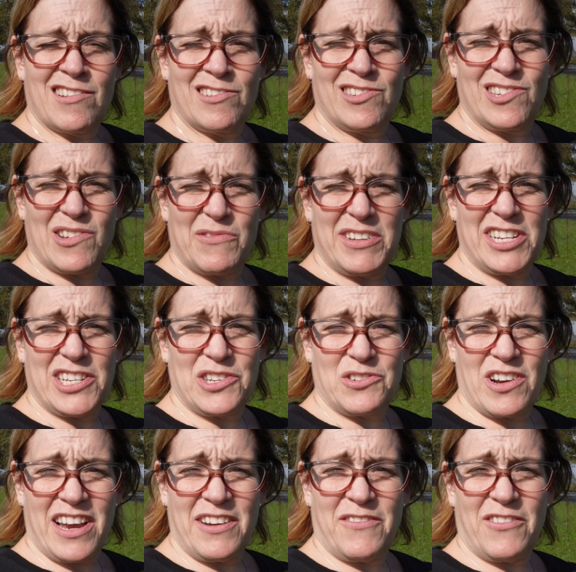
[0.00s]
So we just
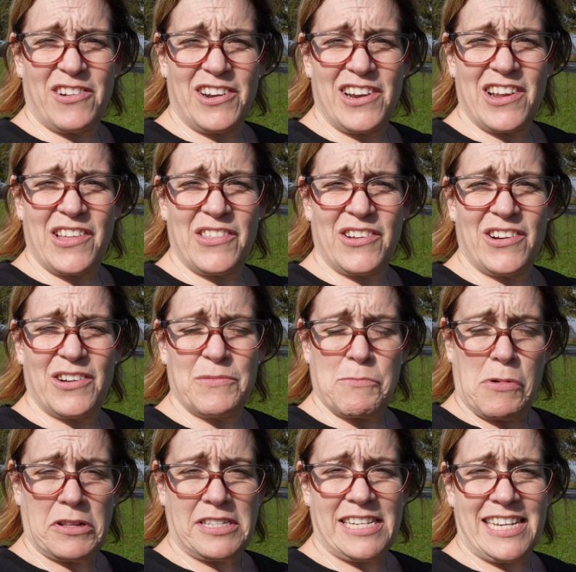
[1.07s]
tried for another
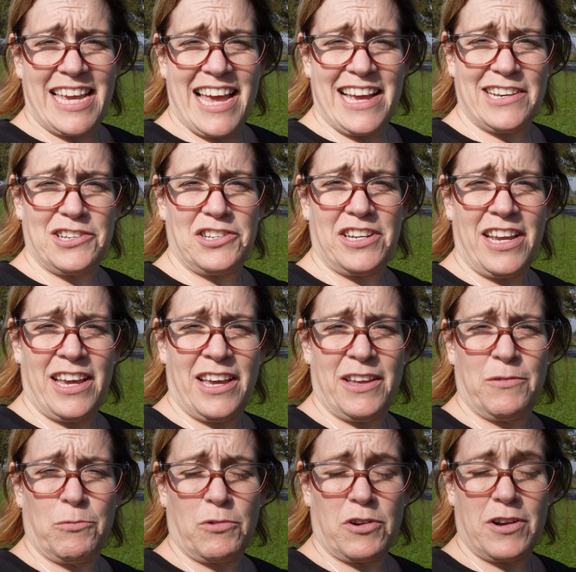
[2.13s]
multi-cache
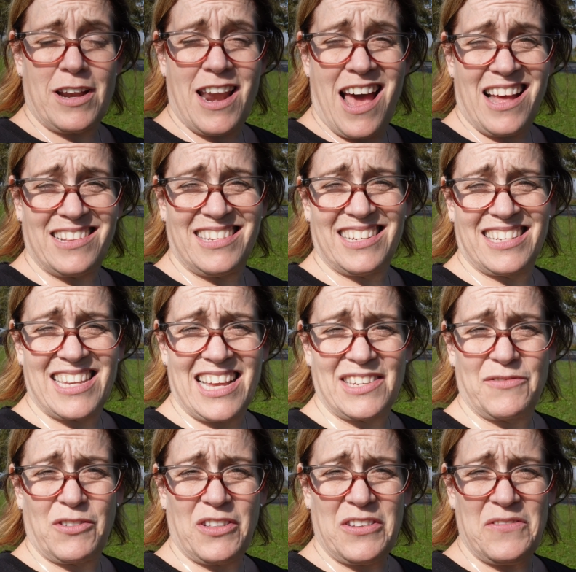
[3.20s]
and we're not
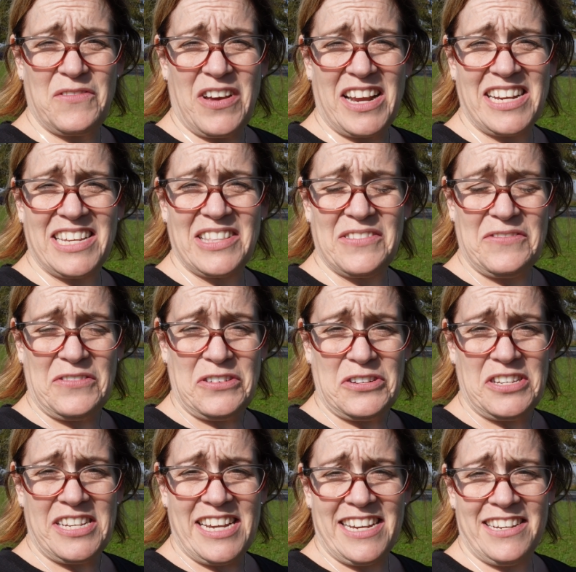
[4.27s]
successful in finding the
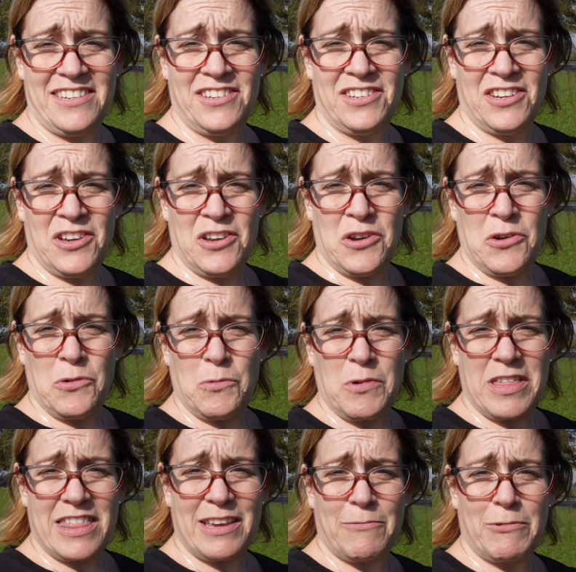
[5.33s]
first stage.
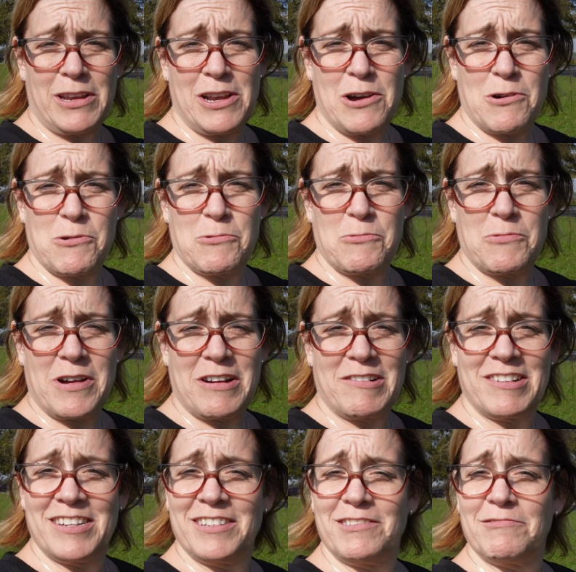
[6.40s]
We think we know
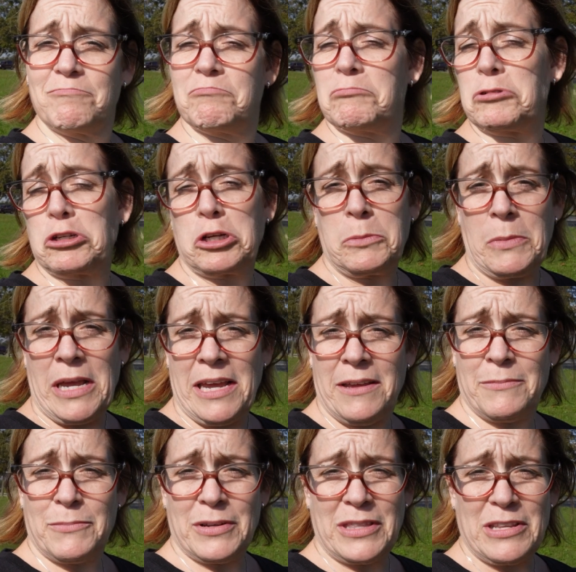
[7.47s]
where it should be,
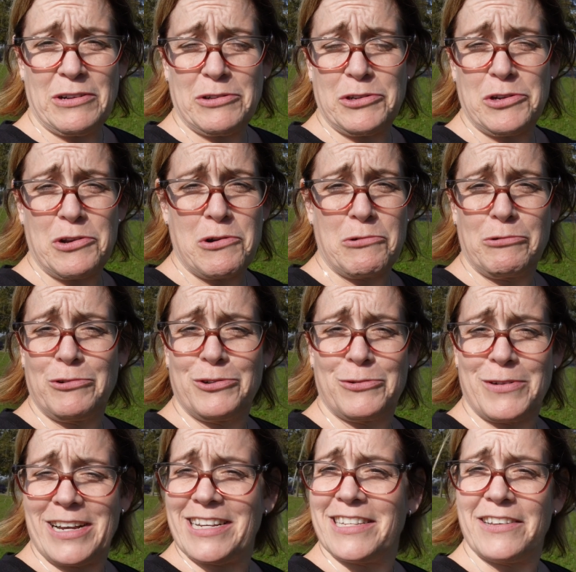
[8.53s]
but there's no
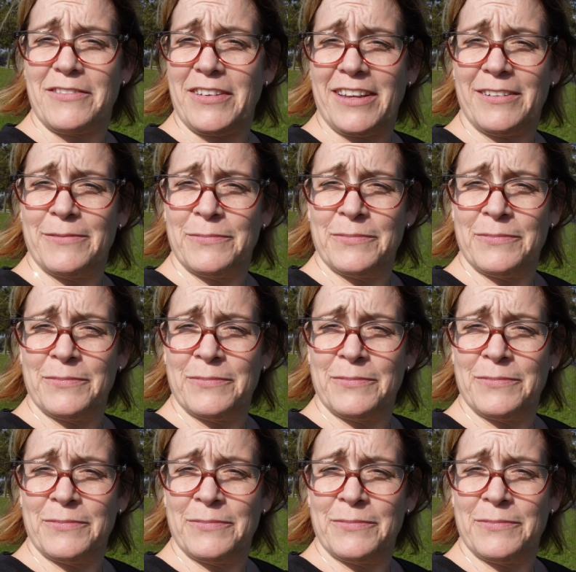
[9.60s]
trace of it.